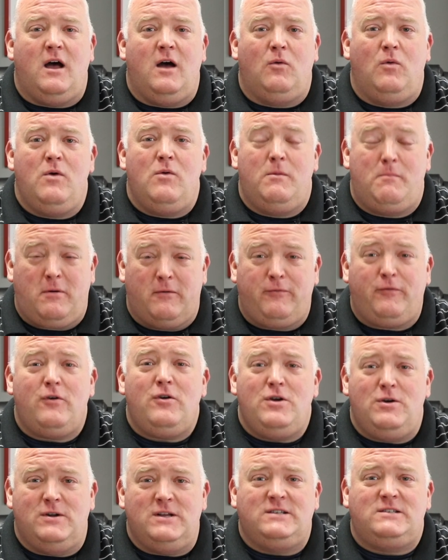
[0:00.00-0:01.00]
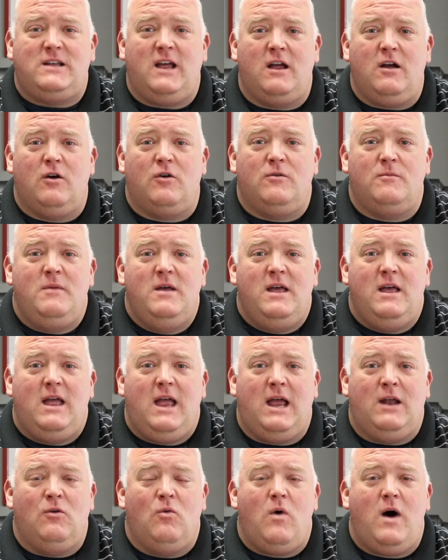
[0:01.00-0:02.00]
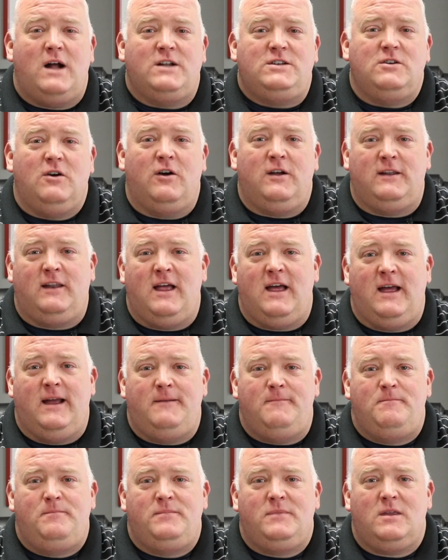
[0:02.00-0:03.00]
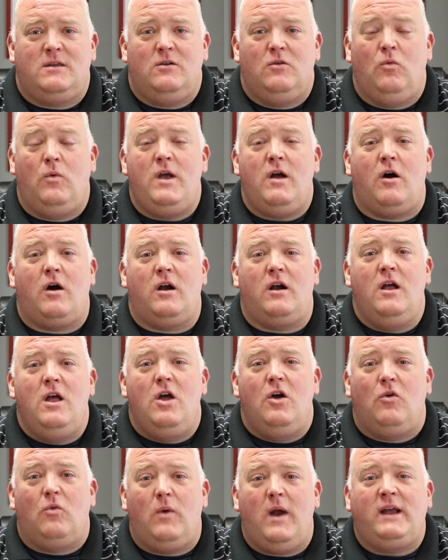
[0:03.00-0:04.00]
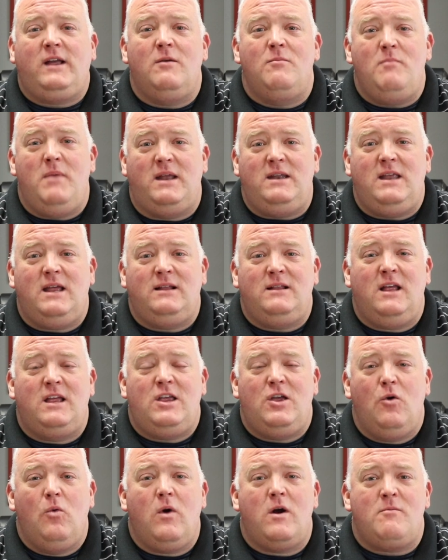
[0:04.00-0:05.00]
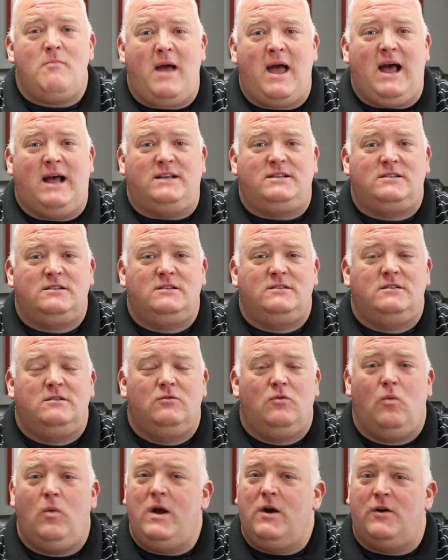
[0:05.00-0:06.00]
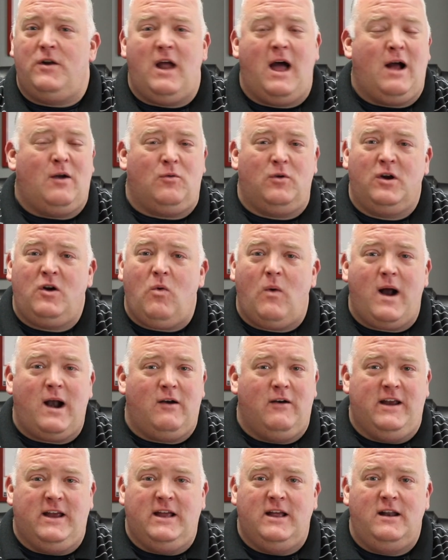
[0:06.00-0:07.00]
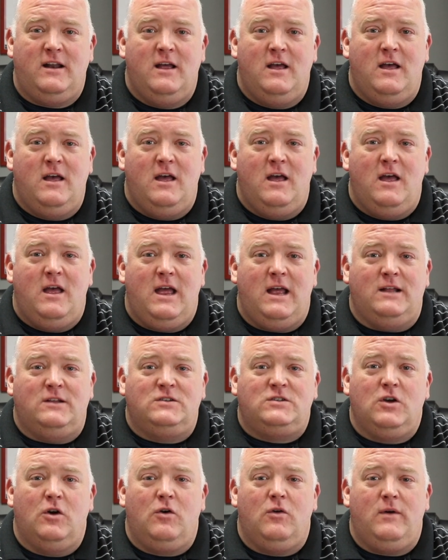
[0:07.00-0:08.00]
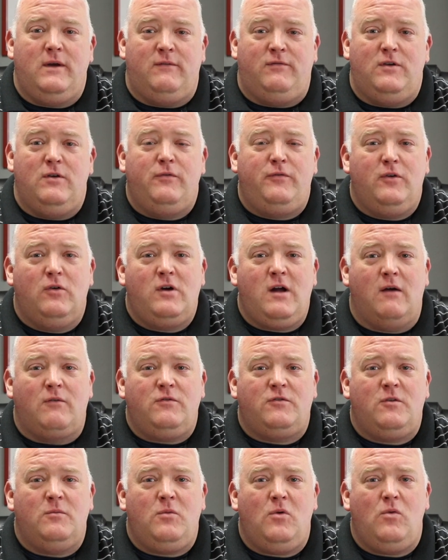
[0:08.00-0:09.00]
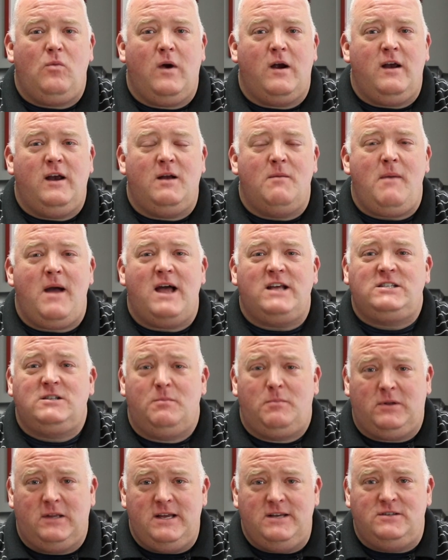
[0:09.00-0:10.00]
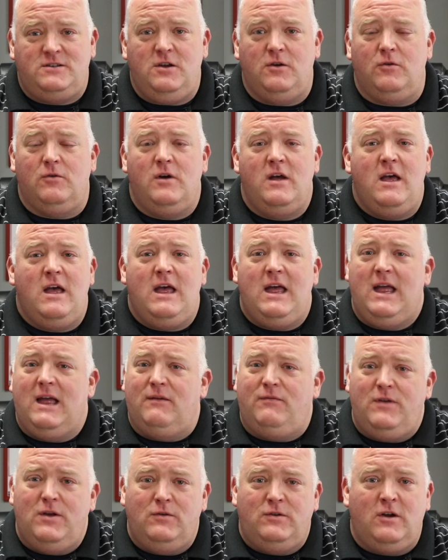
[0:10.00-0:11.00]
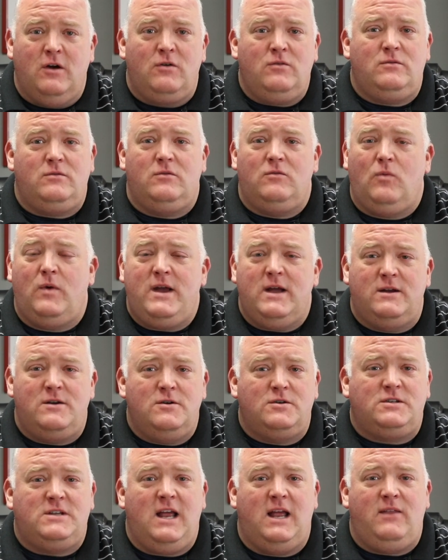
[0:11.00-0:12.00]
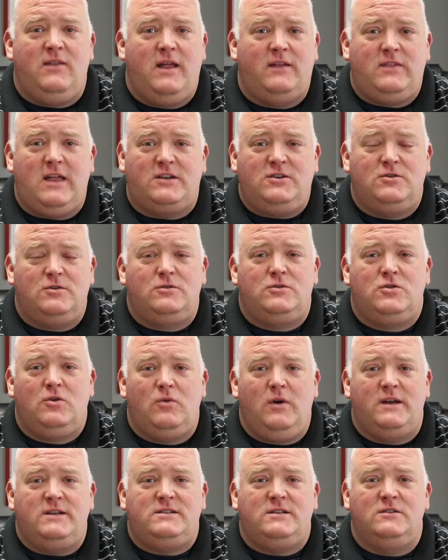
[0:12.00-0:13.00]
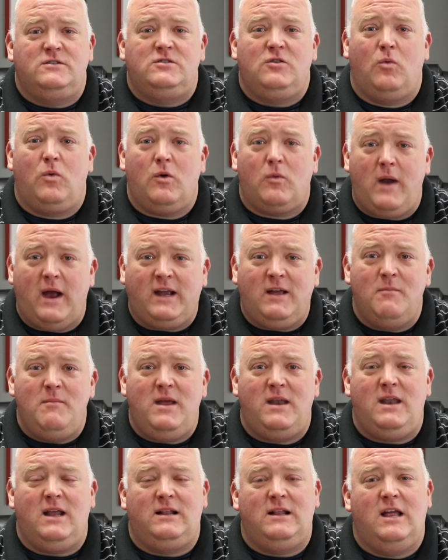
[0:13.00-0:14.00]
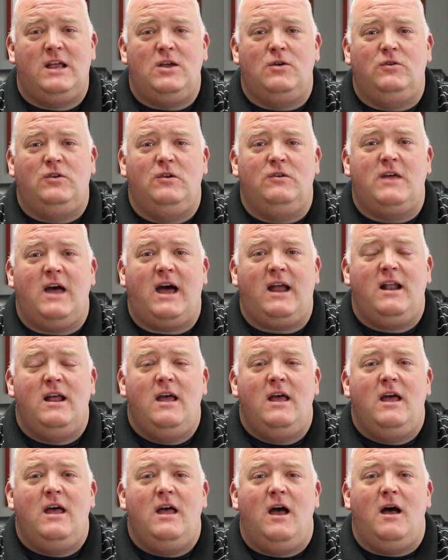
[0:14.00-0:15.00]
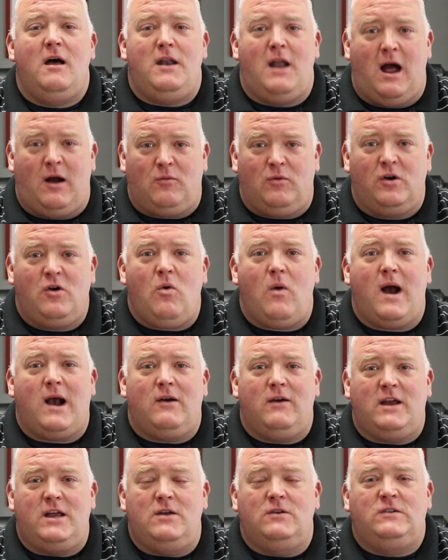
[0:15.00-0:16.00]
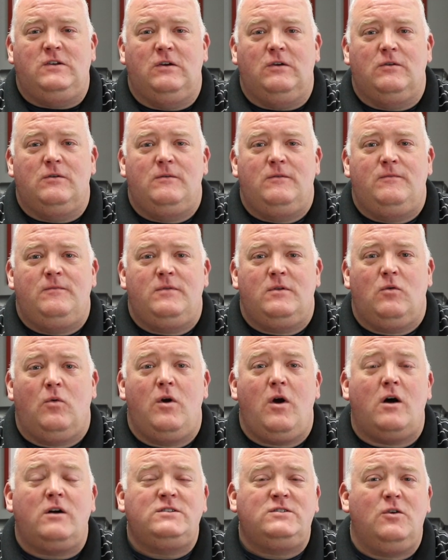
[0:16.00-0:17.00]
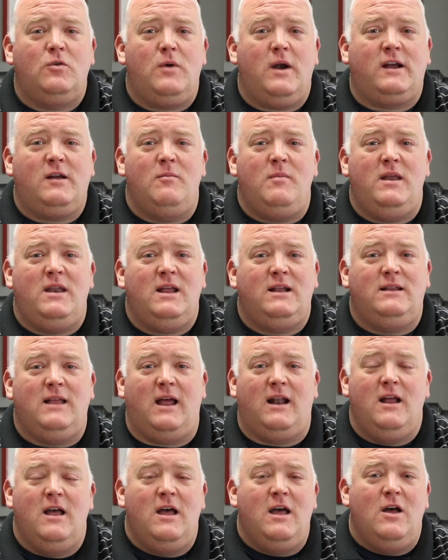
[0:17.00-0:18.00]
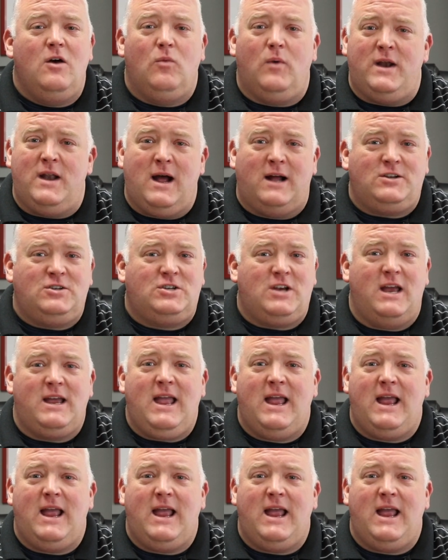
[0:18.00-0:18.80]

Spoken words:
We would prefer you to stay home and watch online. We are recommending that you wear masks. We are not requiring it. And so if you feel comfortable wearing a mask, please do. If you don't, we understand that that's your choice. And so we're recommending that you do that, not requiring you to. We're also recommending that we not shake